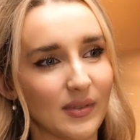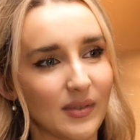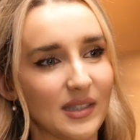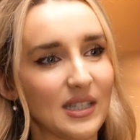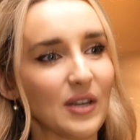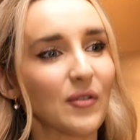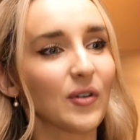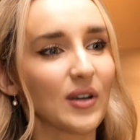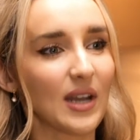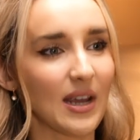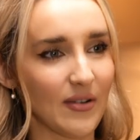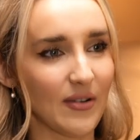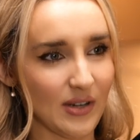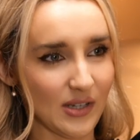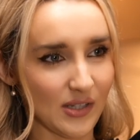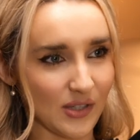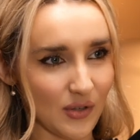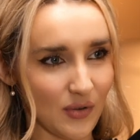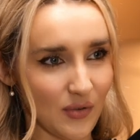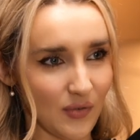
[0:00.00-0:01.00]
different
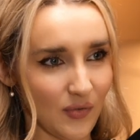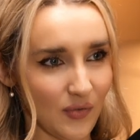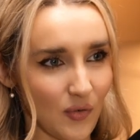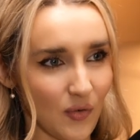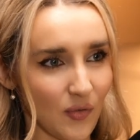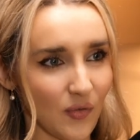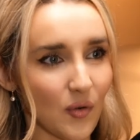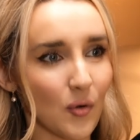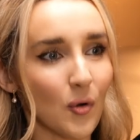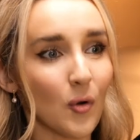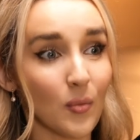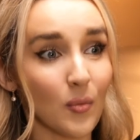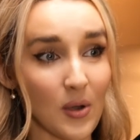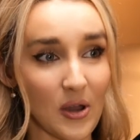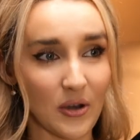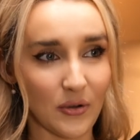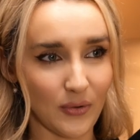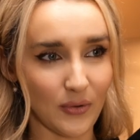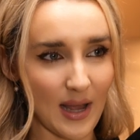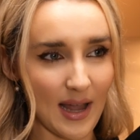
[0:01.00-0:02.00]
areas of hormonal